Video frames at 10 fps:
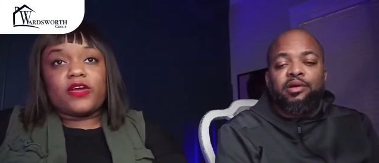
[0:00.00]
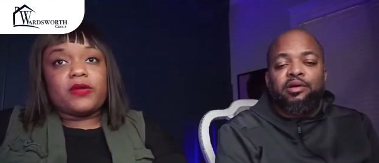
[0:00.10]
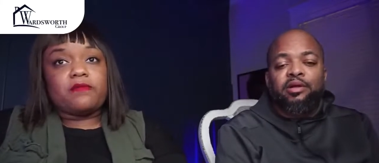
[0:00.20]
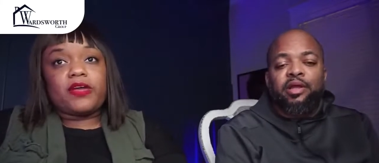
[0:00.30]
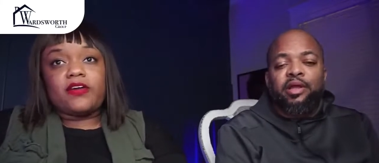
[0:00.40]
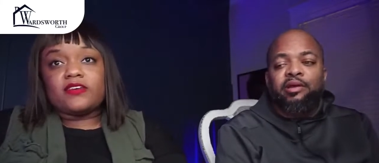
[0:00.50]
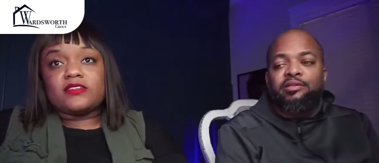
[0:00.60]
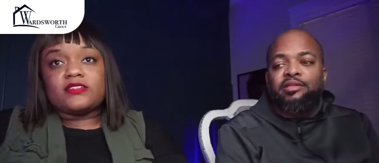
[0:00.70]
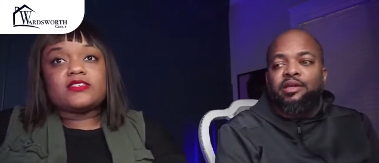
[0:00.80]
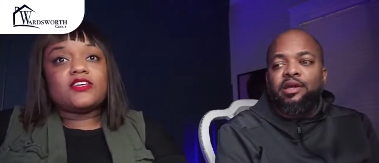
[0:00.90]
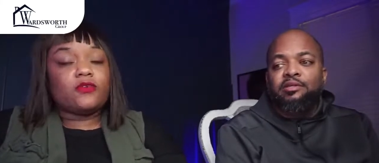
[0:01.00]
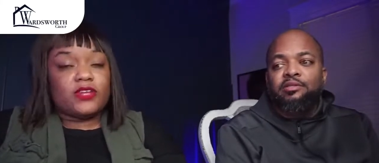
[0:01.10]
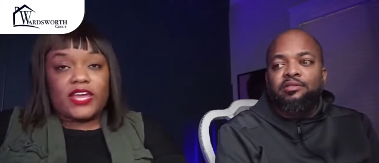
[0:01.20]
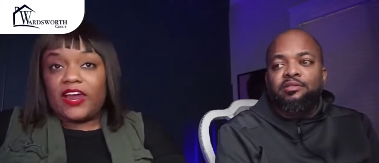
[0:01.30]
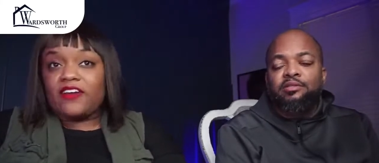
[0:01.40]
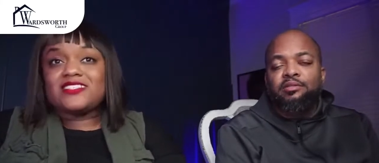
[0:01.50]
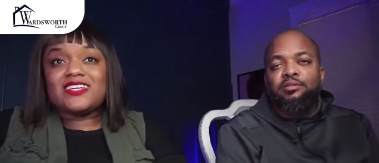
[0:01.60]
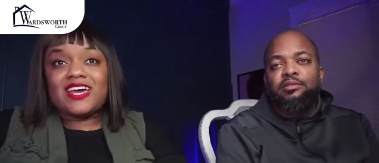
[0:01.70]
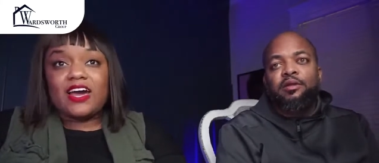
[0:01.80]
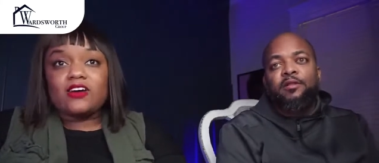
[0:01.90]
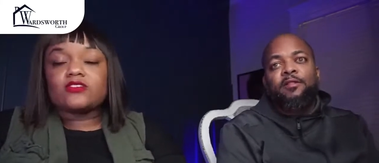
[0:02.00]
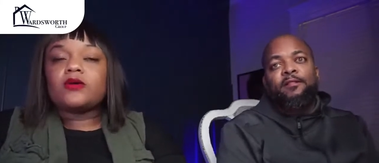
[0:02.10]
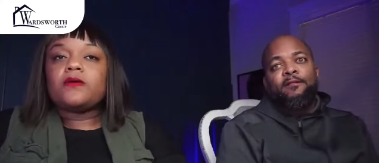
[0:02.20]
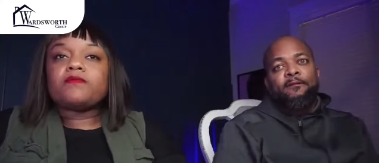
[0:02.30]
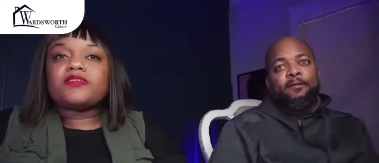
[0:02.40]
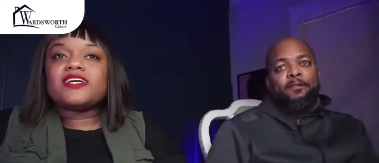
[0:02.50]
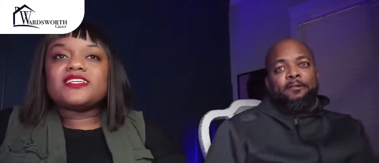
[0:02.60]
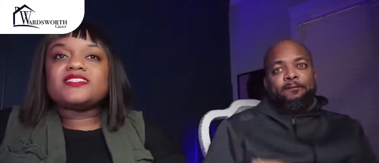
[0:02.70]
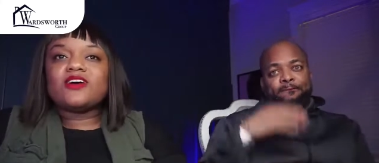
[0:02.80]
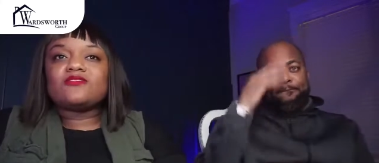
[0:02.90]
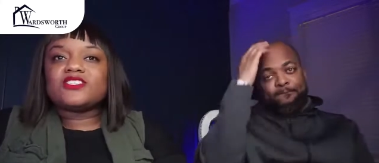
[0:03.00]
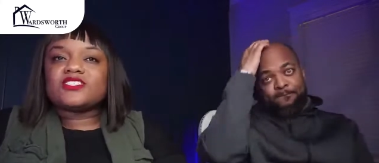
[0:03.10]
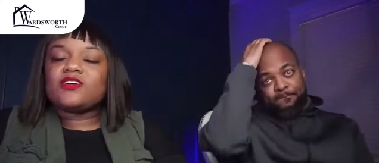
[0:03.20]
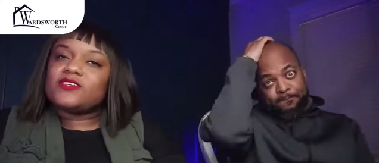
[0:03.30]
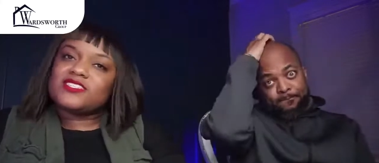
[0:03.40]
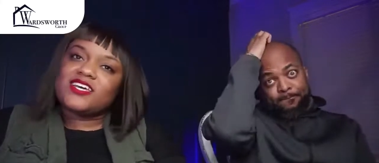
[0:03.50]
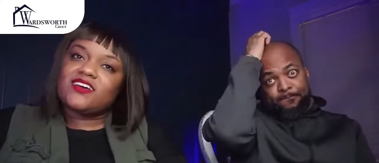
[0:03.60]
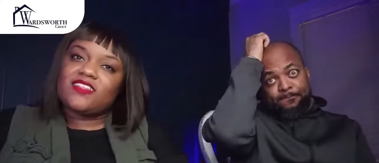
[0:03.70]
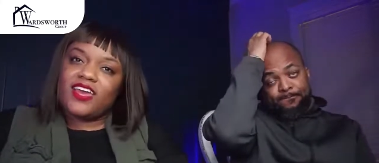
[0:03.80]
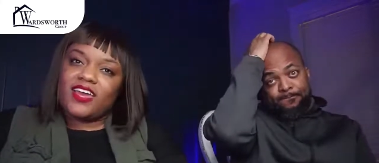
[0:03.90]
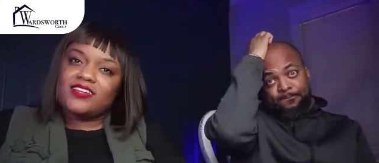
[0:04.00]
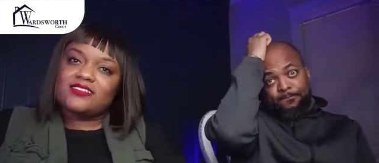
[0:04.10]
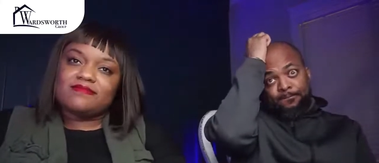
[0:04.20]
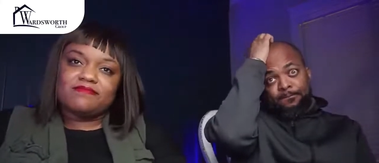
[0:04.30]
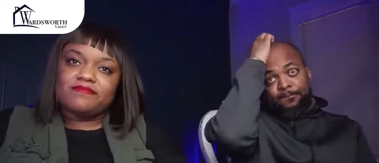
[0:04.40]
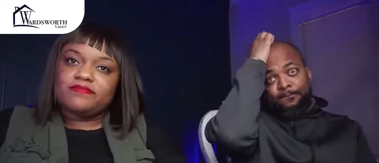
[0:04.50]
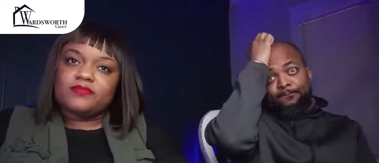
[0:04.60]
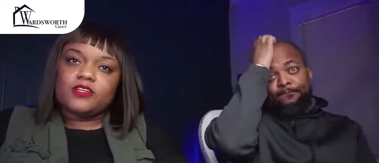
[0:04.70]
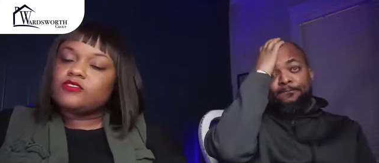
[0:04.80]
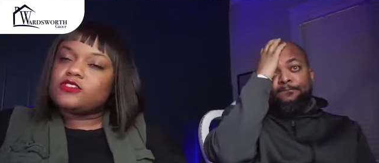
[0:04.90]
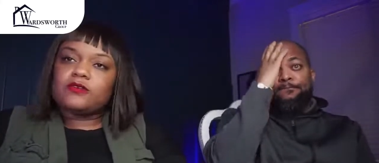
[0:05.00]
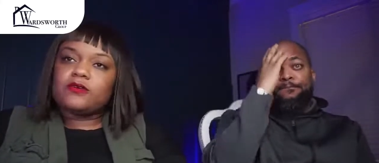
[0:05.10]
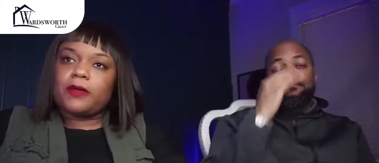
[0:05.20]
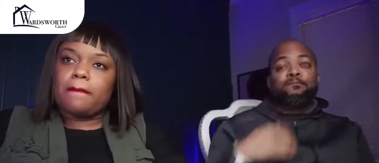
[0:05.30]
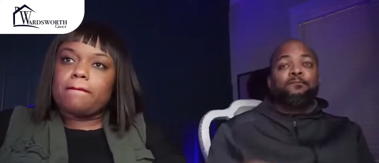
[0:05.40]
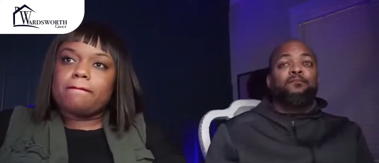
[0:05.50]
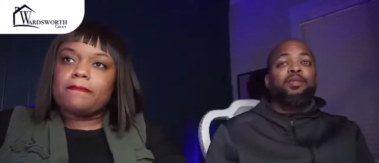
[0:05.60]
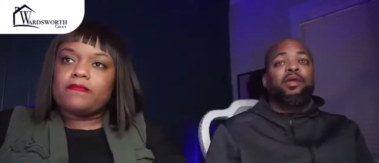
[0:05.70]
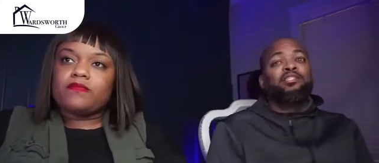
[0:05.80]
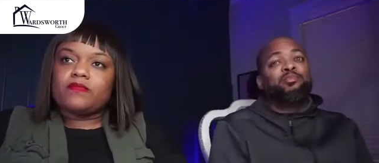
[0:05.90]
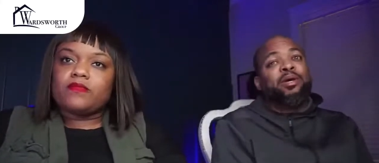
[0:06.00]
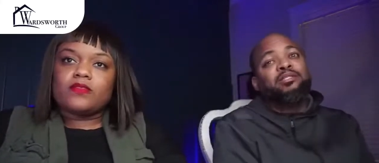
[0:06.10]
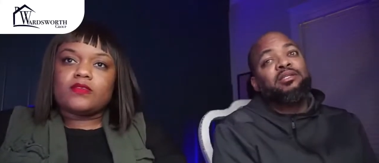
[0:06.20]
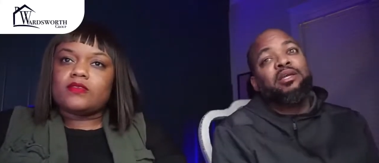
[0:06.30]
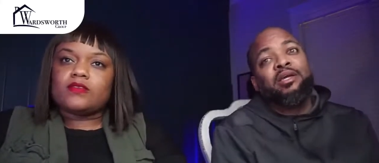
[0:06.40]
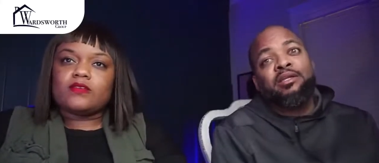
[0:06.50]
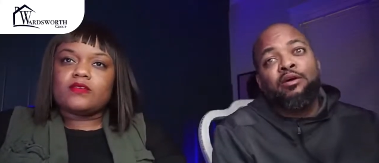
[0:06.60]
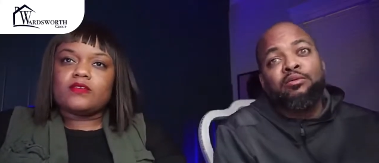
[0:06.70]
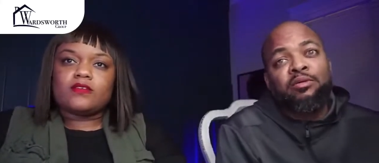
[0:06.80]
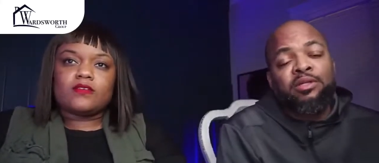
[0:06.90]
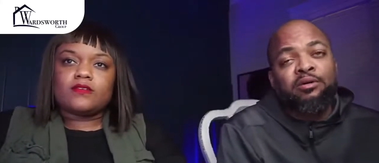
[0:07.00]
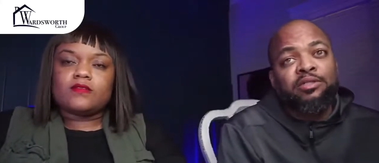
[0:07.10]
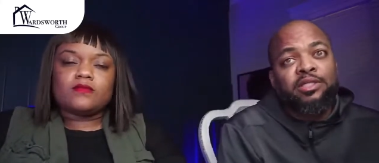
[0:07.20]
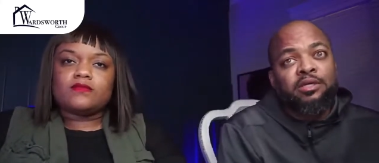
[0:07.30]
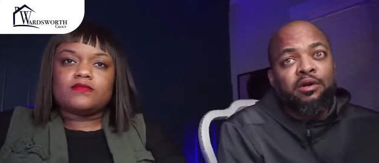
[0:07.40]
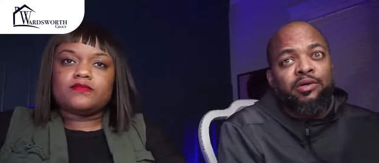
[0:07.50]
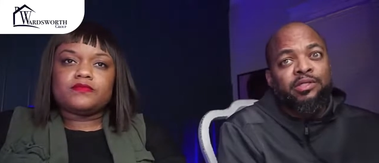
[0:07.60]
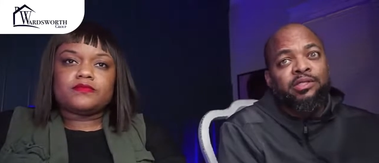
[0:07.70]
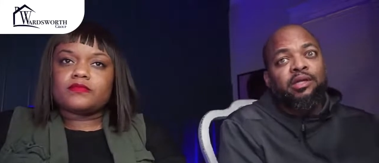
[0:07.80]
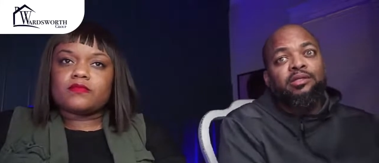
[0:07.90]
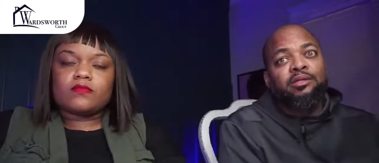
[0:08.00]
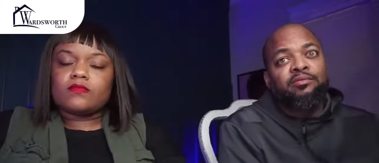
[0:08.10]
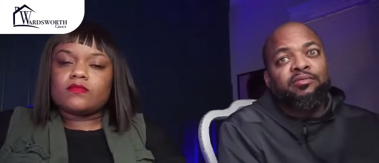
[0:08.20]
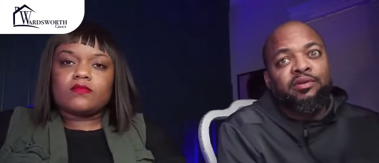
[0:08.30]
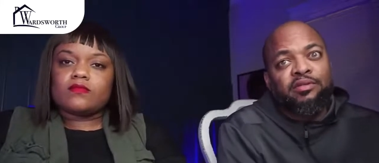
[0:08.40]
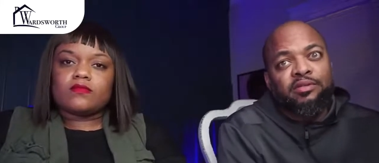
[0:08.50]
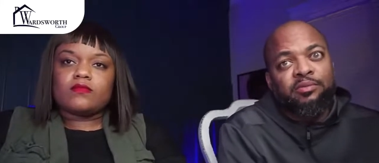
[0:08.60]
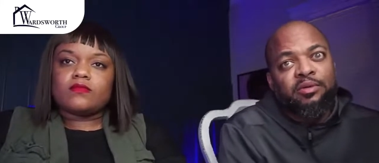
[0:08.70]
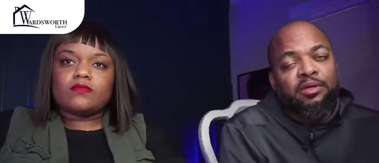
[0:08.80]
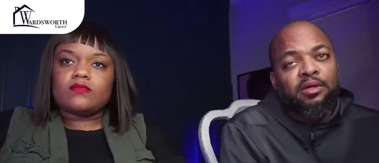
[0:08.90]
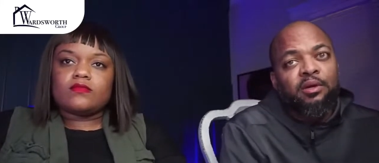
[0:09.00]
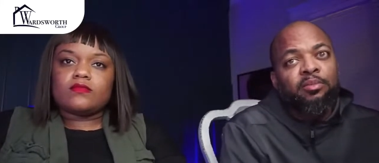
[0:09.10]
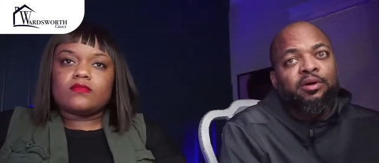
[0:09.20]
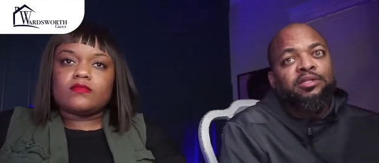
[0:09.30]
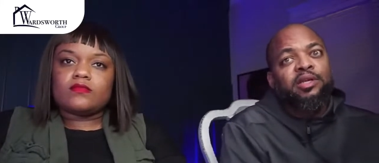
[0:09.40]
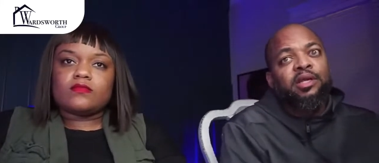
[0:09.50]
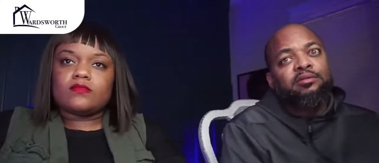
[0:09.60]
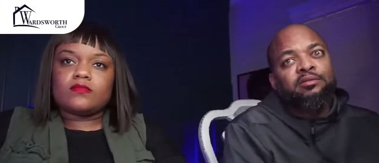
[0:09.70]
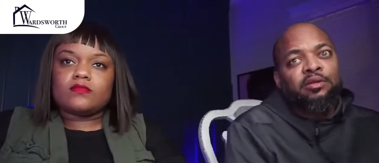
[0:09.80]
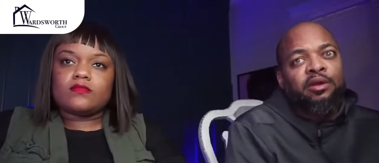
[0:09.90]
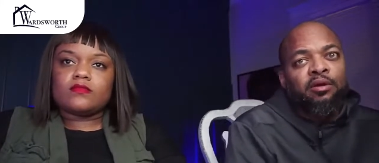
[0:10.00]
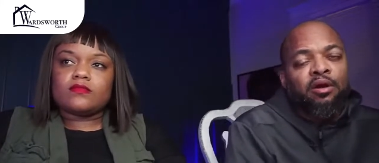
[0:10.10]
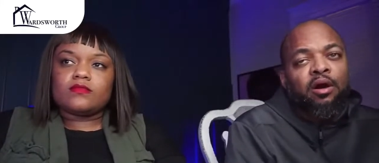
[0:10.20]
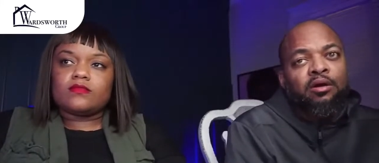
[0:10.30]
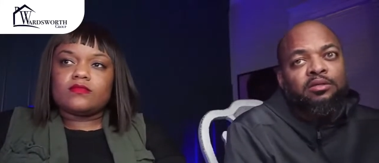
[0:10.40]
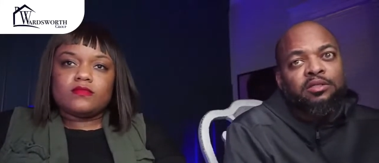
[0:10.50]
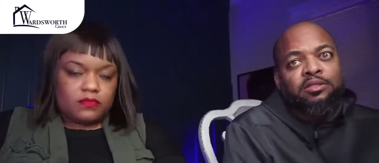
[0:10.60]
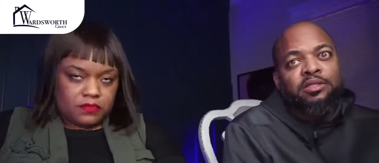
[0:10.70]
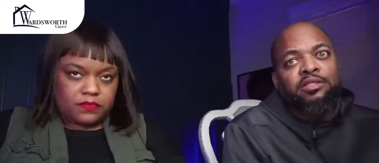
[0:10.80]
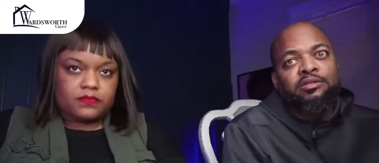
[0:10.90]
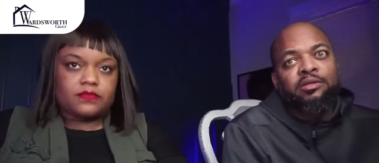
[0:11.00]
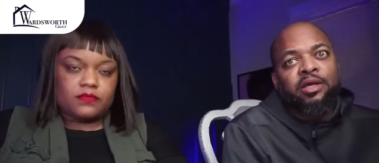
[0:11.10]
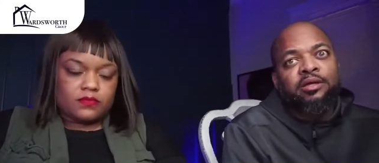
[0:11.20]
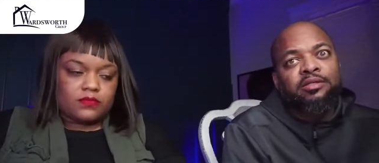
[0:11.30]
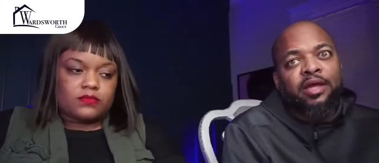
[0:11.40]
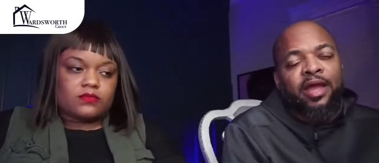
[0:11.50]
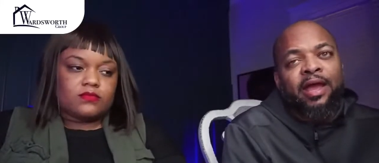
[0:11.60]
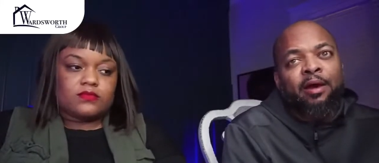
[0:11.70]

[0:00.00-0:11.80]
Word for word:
Speaker 1: you grandparents, inherited you inherited a house. Please don't just go and sell that. Don't do it.
Speaker 2: Especially don't don't just go and sell it to the first person that you know, calls and sends you a letter saying, "Hey,